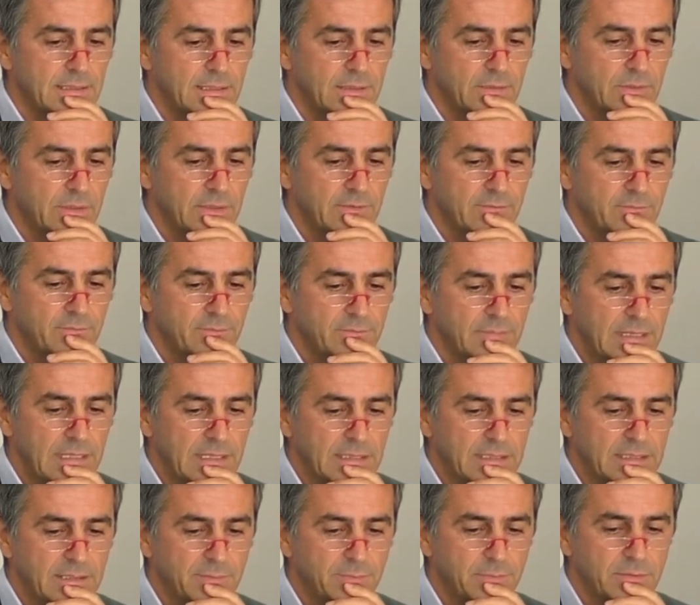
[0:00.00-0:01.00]
We have
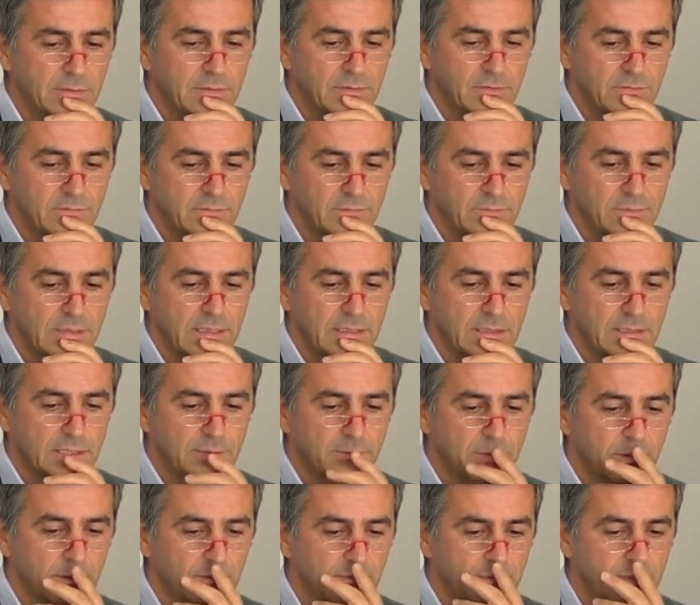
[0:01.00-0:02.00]
multiple
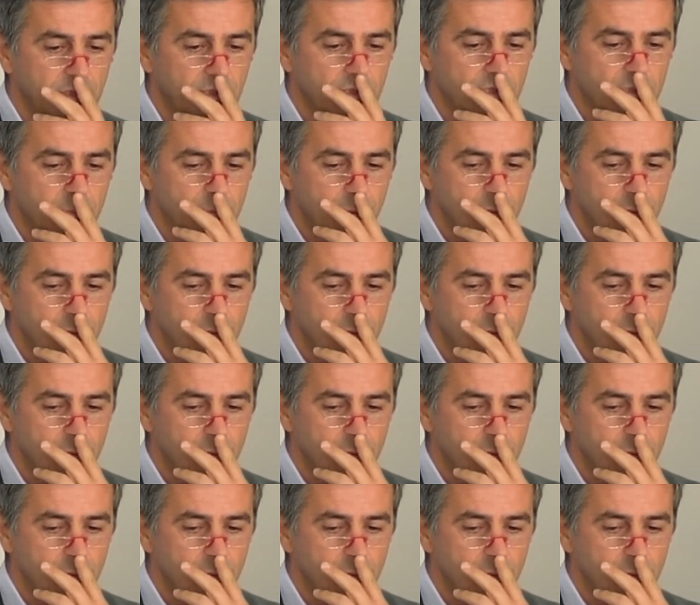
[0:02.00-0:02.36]
videos,